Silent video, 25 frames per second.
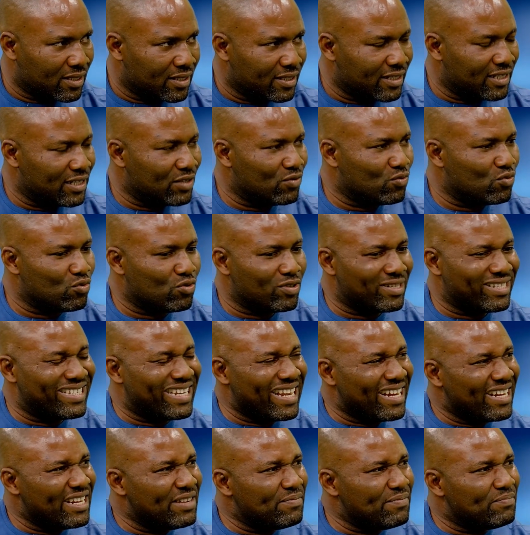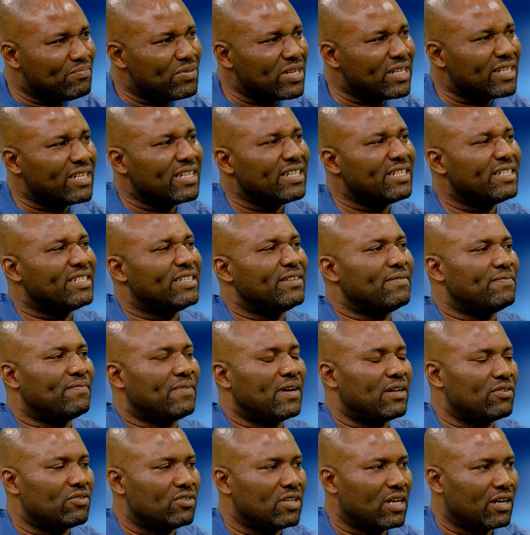they will deliberately
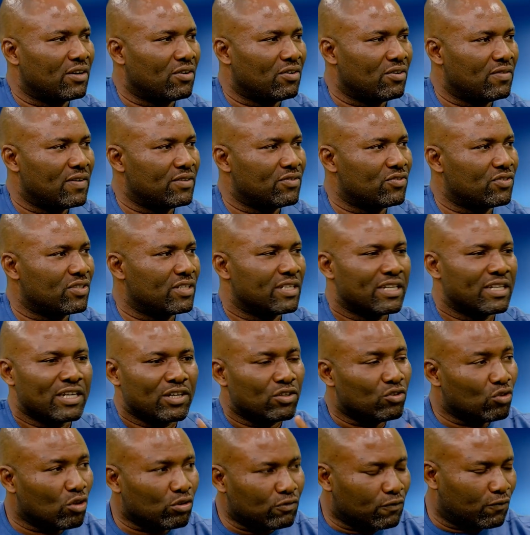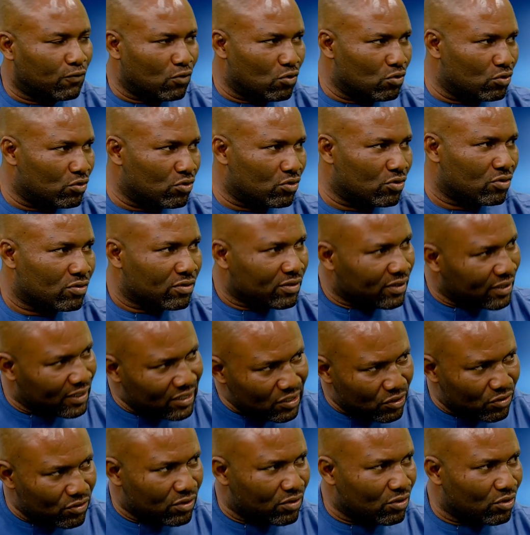devalue their currency, not float,
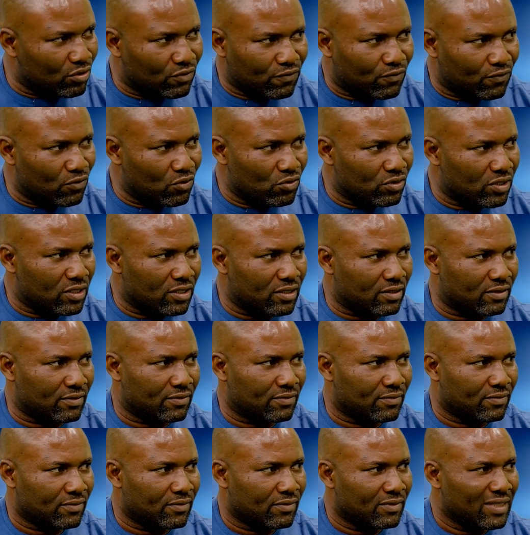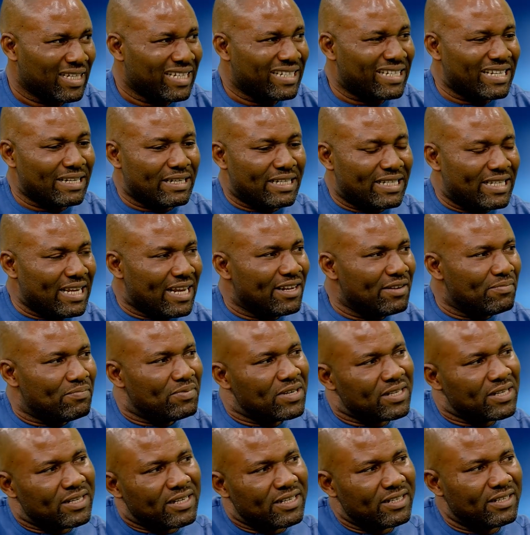not floating. They
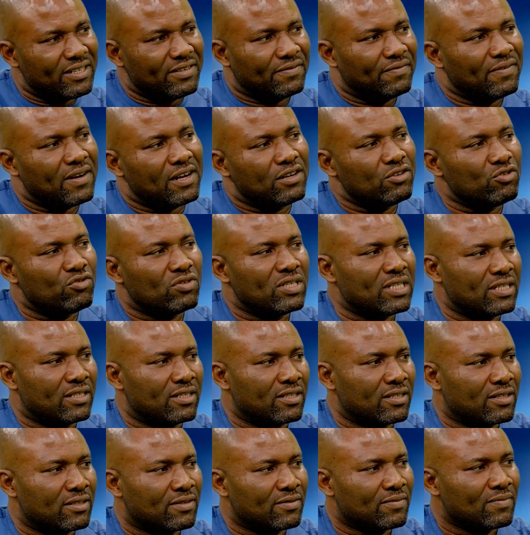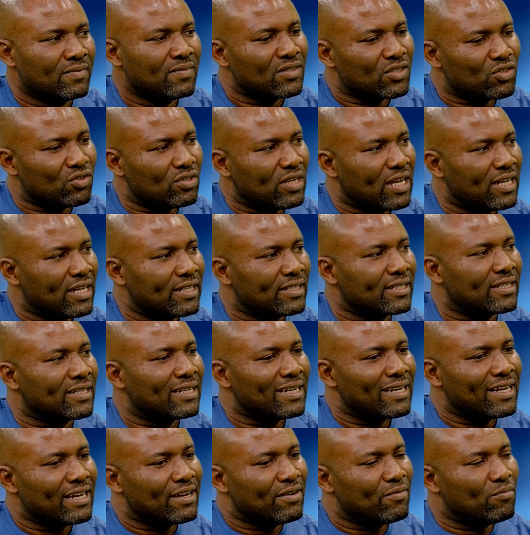deliberately devalue it so that
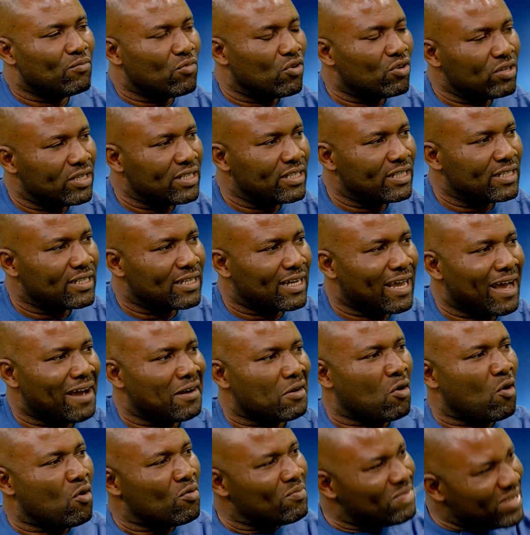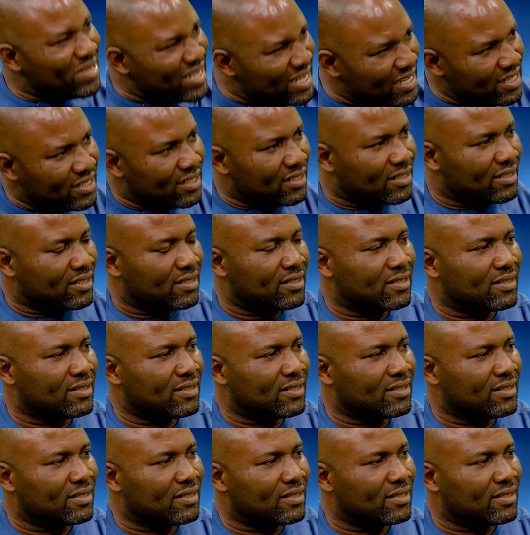money can come in,